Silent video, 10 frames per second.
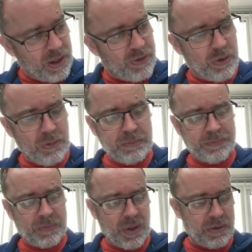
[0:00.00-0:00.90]
too.
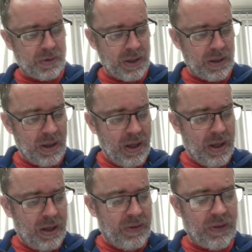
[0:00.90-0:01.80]
Okay,
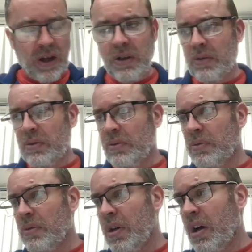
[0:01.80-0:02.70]
so
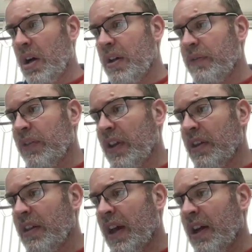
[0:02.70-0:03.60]
I've
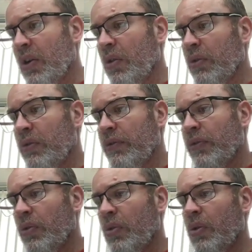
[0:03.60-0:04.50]
seen that on
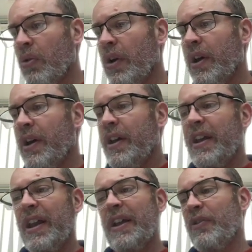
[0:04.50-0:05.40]
for
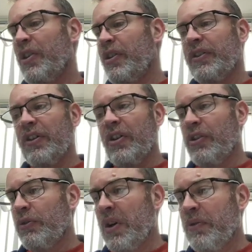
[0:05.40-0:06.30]
£11.99,
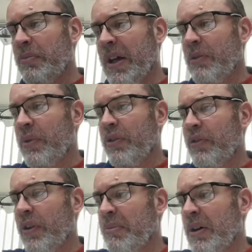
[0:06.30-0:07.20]
£12 with
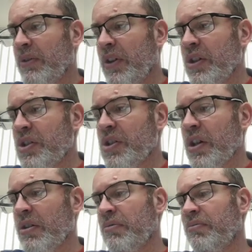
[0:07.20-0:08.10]
free postage.
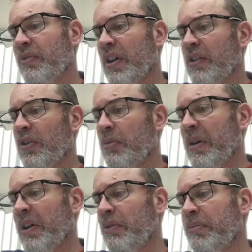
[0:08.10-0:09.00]
So take
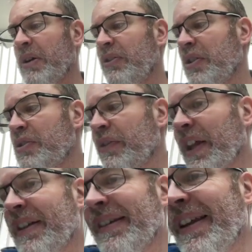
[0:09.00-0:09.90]
£2 off postage for that. So